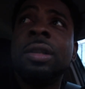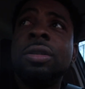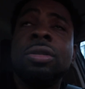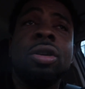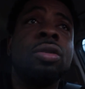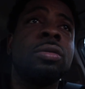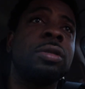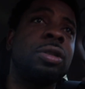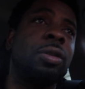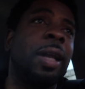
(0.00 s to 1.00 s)
you know,
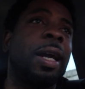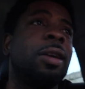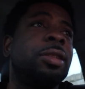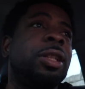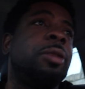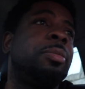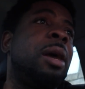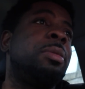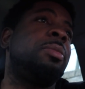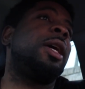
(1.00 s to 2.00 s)
so like I was saying,
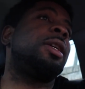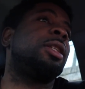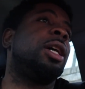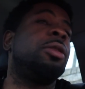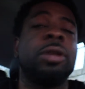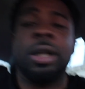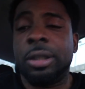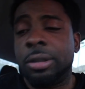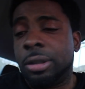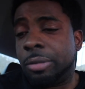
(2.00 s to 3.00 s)
Poppy Blastic got one of
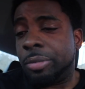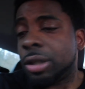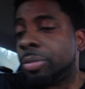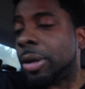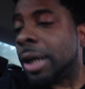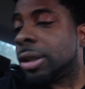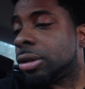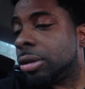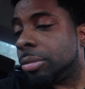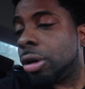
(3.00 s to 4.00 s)
like the best products
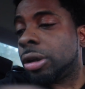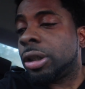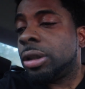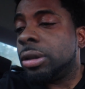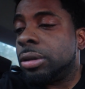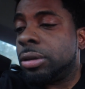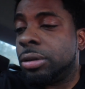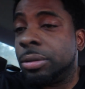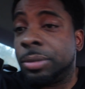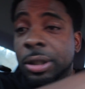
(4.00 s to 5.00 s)
on the market. You
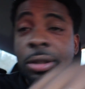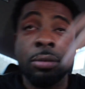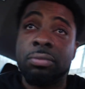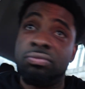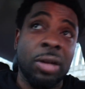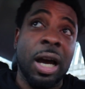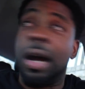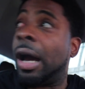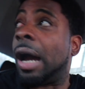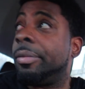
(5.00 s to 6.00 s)
know what I'm saying?
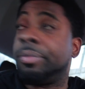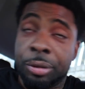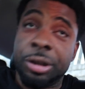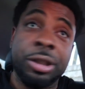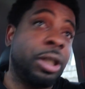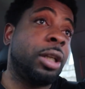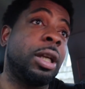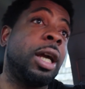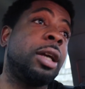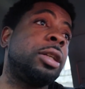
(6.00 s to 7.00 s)
Appreciate
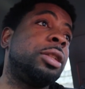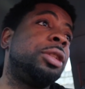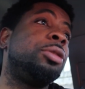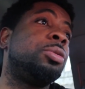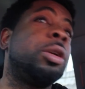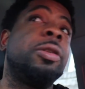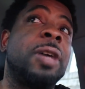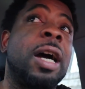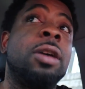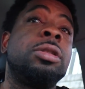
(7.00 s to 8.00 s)
that, because he's one of
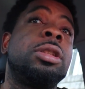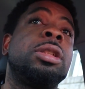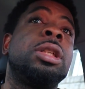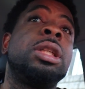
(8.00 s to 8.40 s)
ours.